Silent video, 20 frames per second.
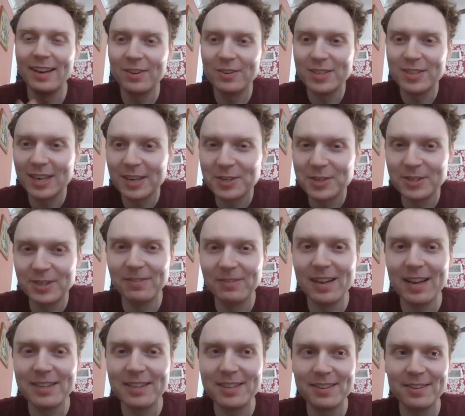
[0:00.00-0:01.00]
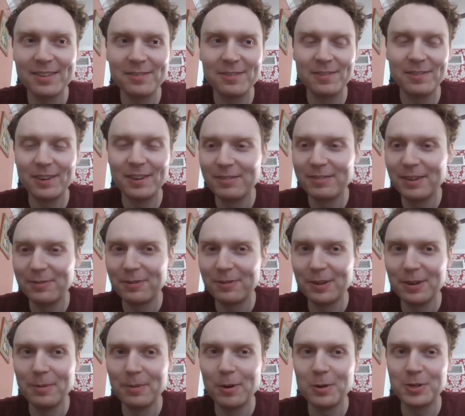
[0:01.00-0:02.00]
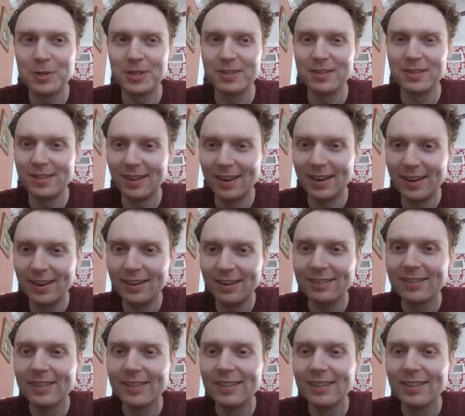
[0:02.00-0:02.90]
an intersection of lots of different emotions there.